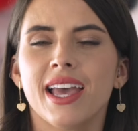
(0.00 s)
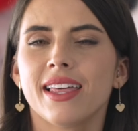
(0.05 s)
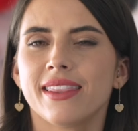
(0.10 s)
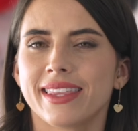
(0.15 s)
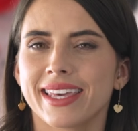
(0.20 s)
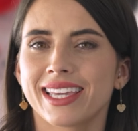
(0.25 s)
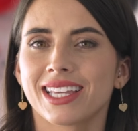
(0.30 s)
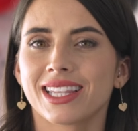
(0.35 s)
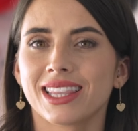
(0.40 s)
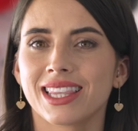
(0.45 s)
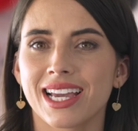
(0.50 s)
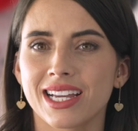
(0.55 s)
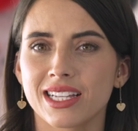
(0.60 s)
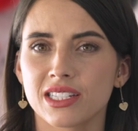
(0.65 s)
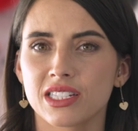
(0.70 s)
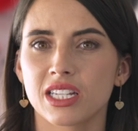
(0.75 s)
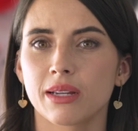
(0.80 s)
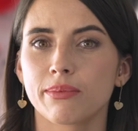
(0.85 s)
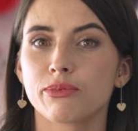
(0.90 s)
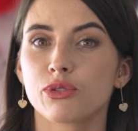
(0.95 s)
They can
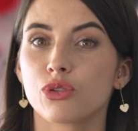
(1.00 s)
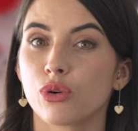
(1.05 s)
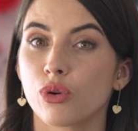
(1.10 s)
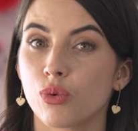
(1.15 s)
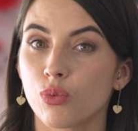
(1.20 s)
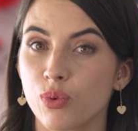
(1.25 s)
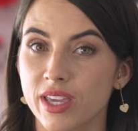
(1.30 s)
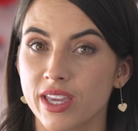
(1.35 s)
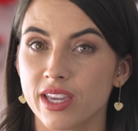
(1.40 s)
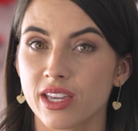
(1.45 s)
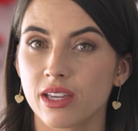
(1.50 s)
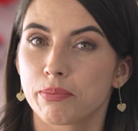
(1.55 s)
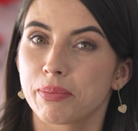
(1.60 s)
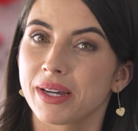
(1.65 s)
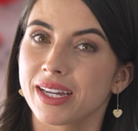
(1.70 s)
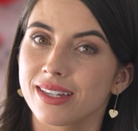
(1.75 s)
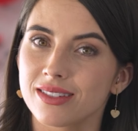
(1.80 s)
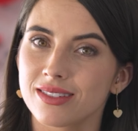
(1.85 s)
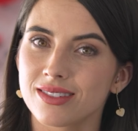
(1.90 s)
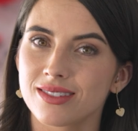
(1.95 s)
last up to a week,
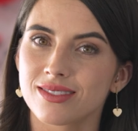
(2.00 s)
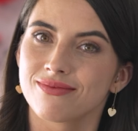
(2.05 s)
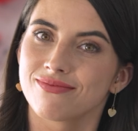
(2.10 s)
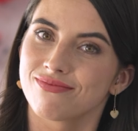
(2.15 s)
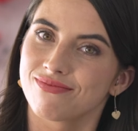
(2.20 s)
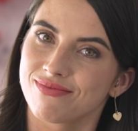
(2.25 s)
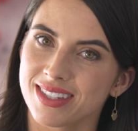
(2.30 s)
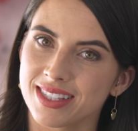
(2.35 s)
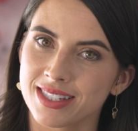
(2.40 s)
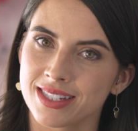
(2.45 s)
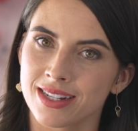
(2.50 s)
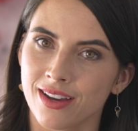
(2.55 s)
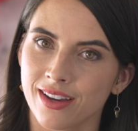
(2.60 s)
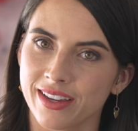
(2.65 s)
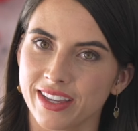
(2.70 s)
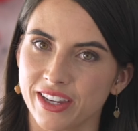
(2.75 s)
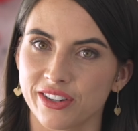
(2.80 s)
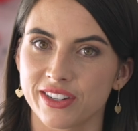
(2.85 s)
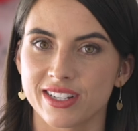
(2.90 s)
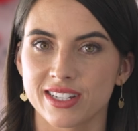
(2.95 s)
but it's not
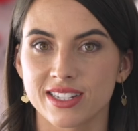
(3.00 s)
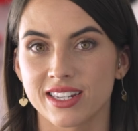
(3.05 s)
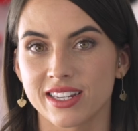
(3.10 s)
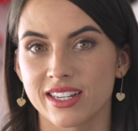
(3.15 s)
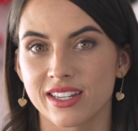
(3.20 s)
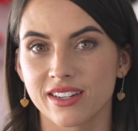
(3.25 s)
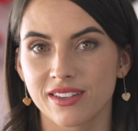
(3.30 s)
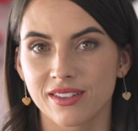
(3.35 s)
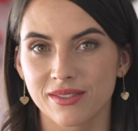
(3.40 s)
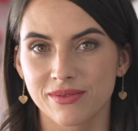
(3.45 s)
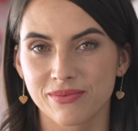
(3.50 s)
guaranteed.